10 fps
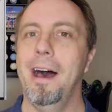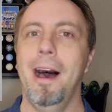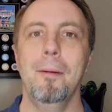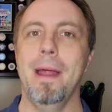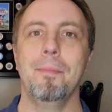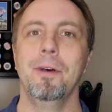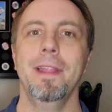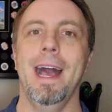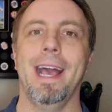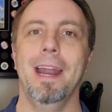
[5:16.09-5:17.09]
I'm not putting
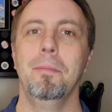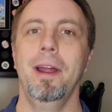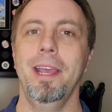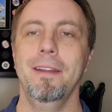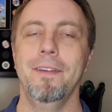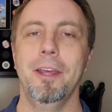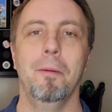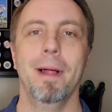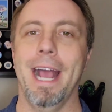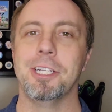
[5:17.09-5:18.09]
that kind of money in a video
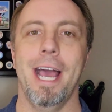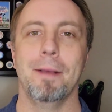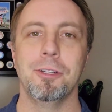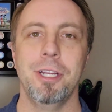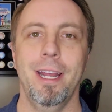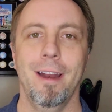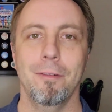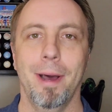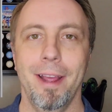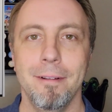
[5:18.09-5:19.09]
blackjack machine,
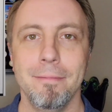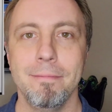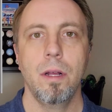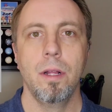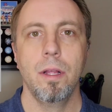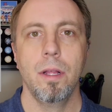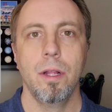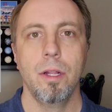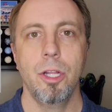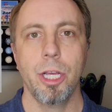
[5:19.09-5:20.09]
everybody.
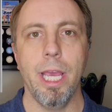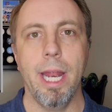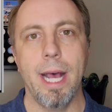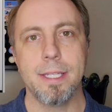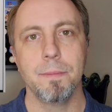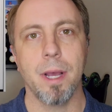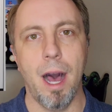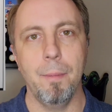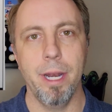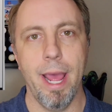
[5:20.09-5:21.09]
Looking at some
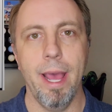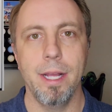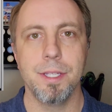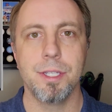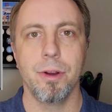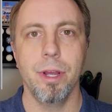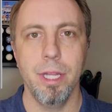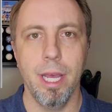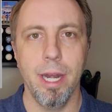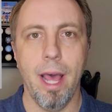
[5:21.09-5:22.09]
common hands during
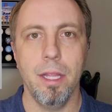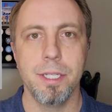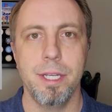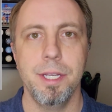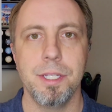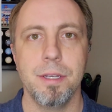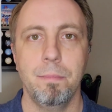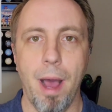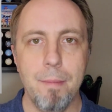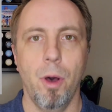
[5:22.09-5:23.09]
the analysis,
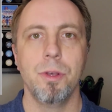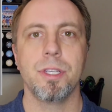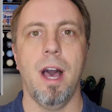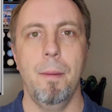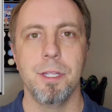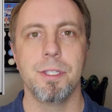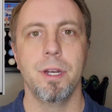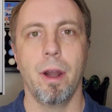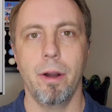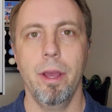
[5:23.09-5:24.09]
my most common
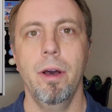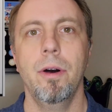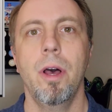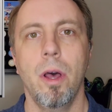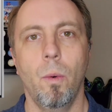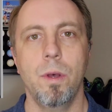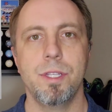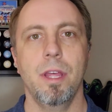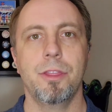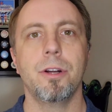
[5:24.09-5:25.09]
scenario was
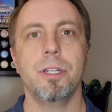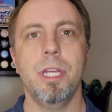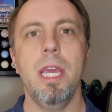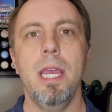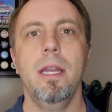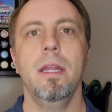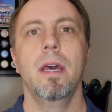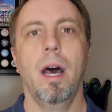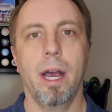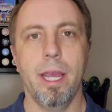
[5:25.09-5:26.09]
a 13
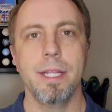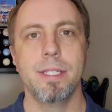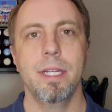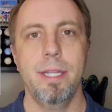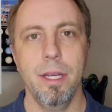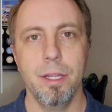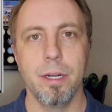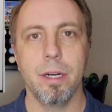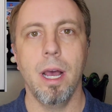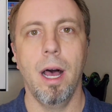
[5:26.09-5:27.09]
against a
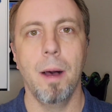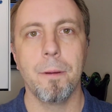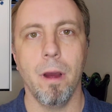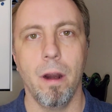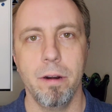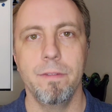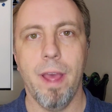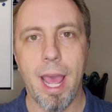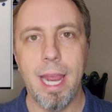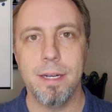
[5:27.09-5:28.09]
dealer up card of
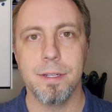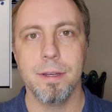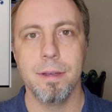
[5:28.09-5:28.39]
8.